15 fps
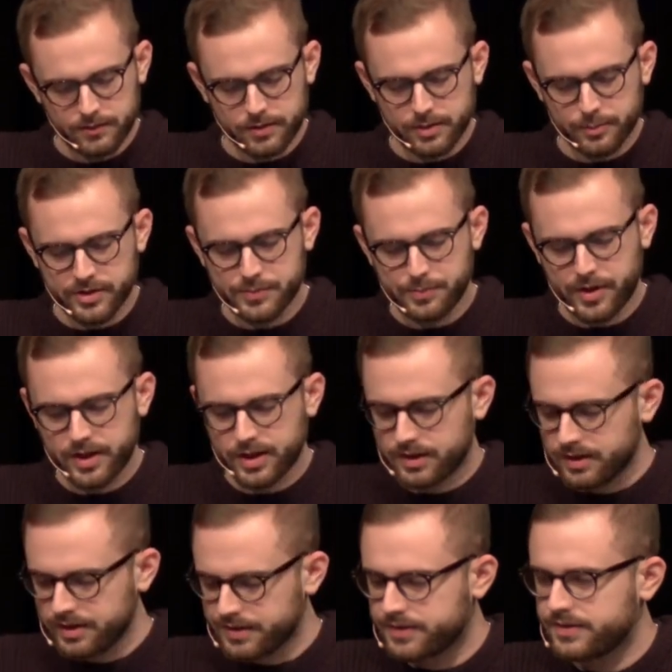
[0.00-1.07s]
For the most part,
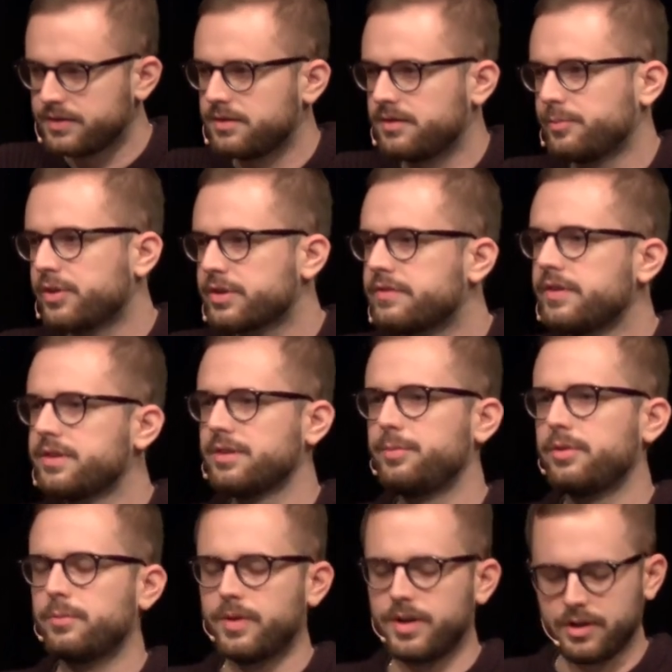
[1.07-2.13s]
at least the most
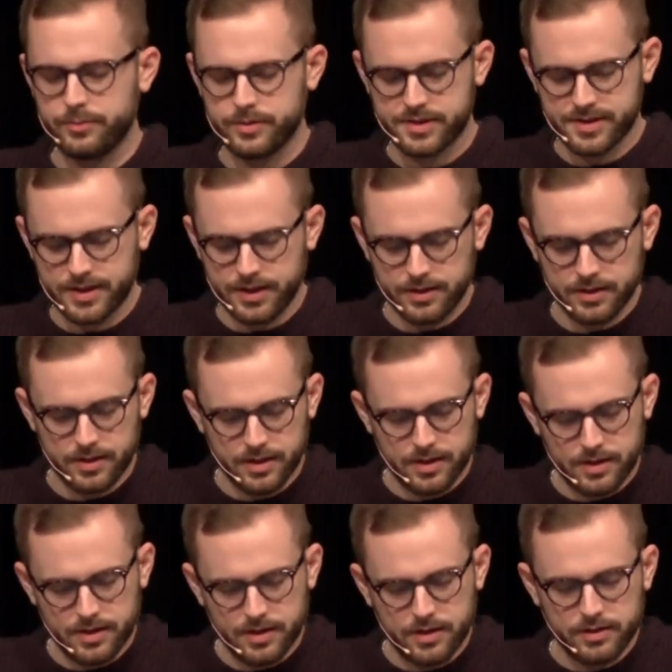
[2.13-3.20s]
visible one, I would say,
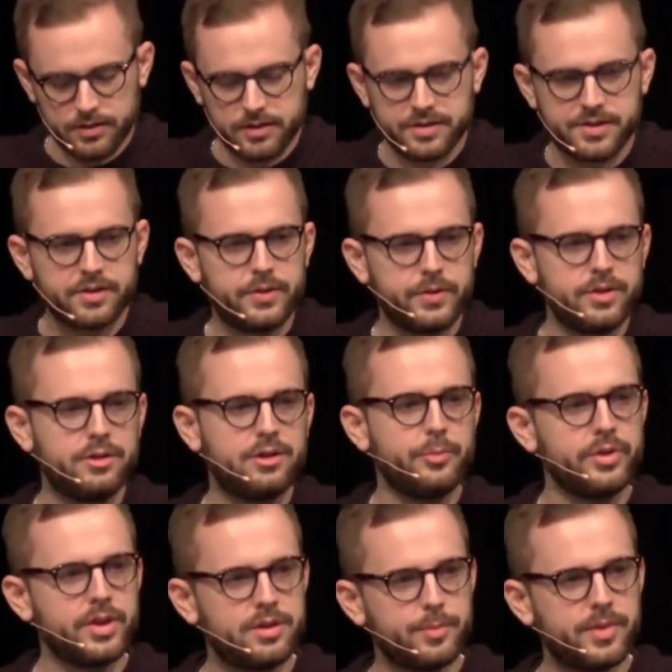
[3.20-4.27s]
the security
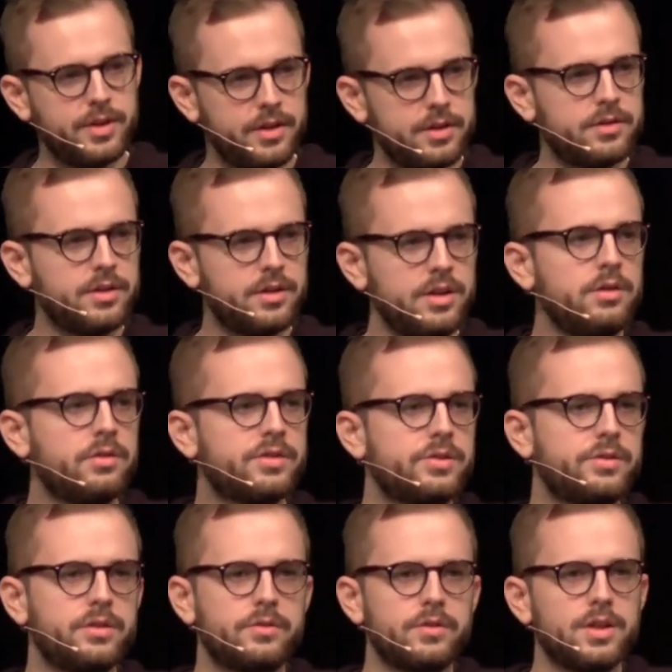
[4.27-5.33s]
community, but the
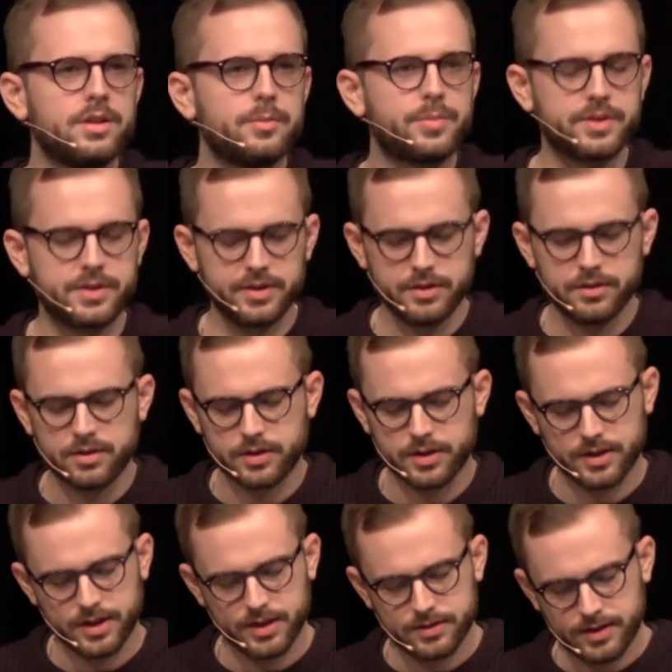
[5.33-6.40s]
industry really in particular.
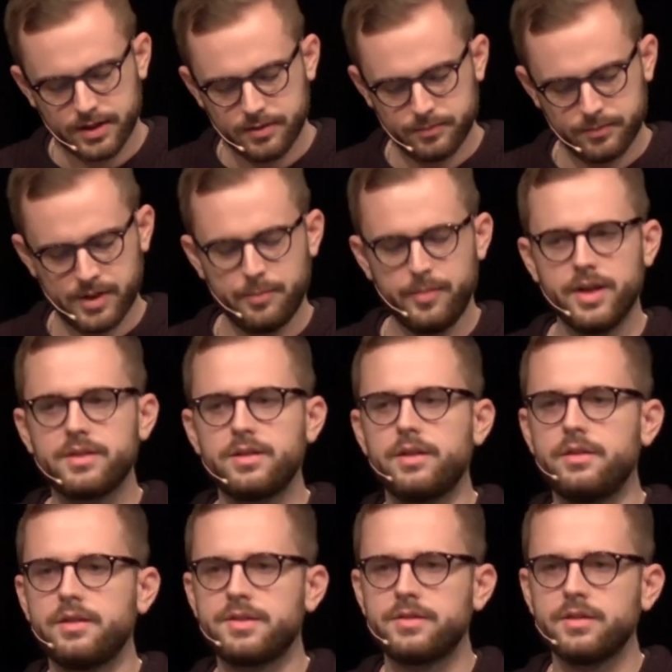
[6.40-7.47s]
And I make
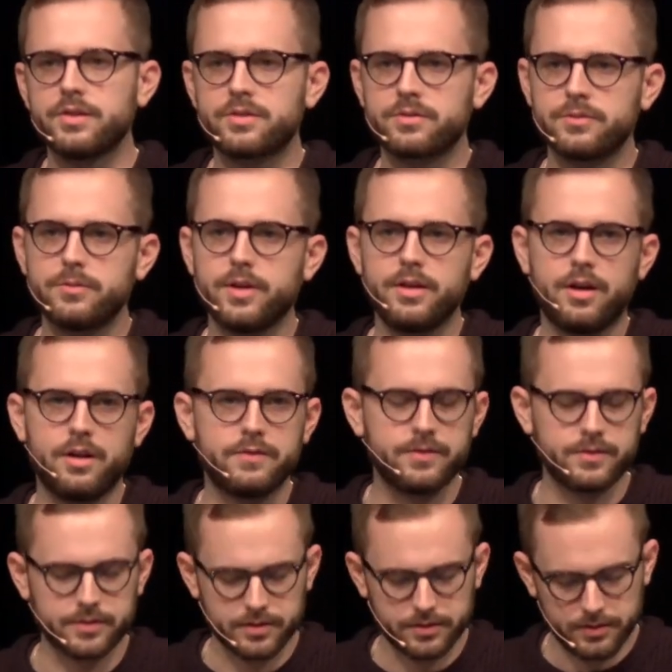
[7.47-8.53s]
that distinction quite
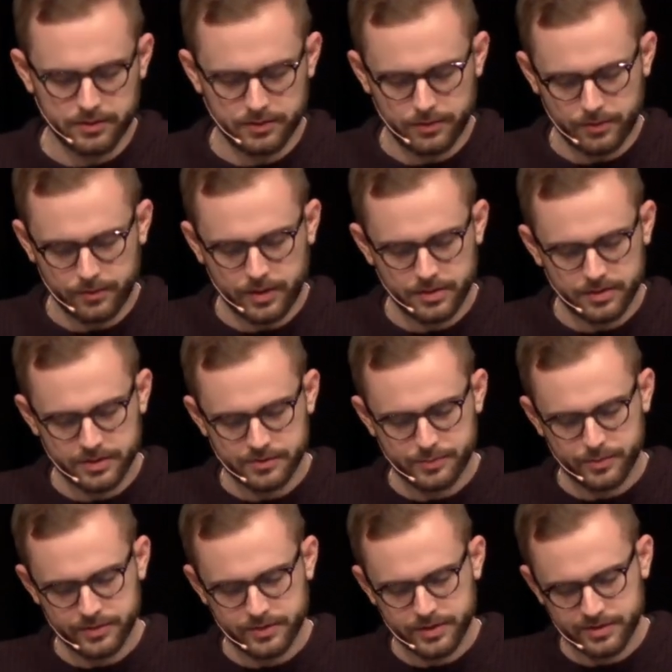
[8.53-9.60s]
often throughout
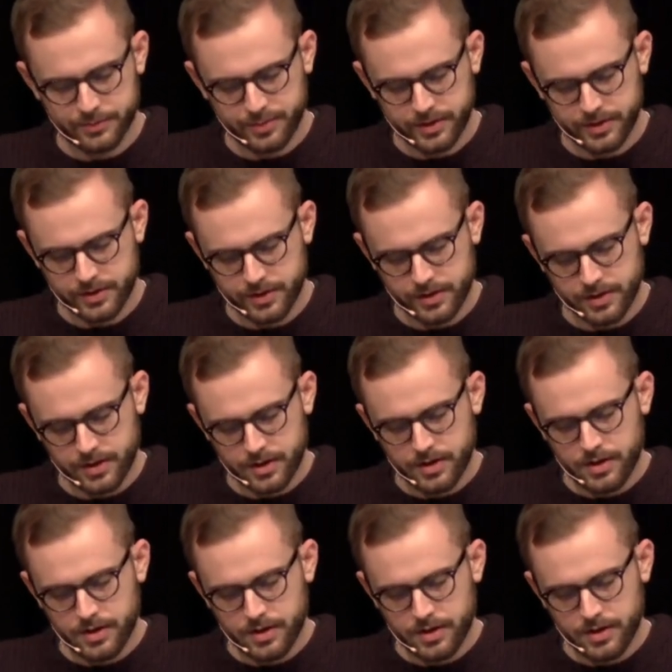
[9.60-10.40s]
this speech.